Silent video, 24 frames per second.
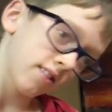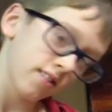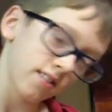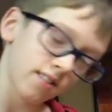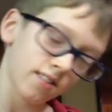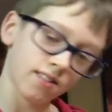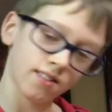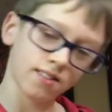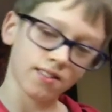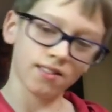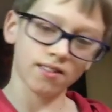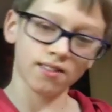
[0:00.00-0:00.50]

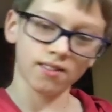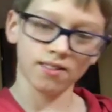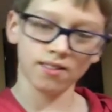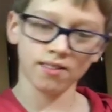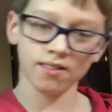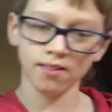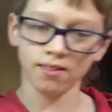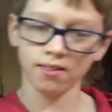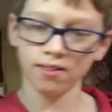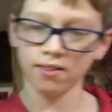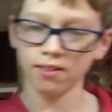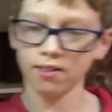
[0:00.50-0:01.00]

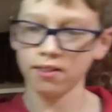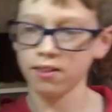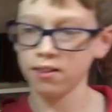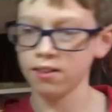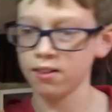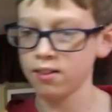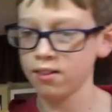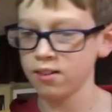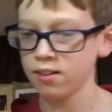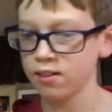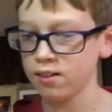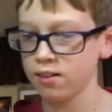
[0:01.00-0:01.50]

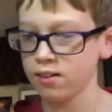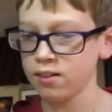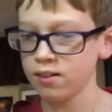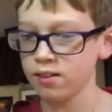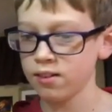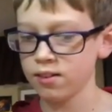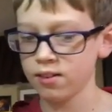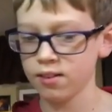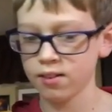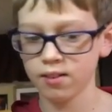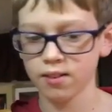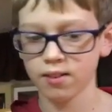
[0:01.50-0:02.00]

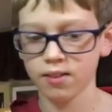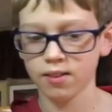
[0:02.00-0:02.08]
(silent)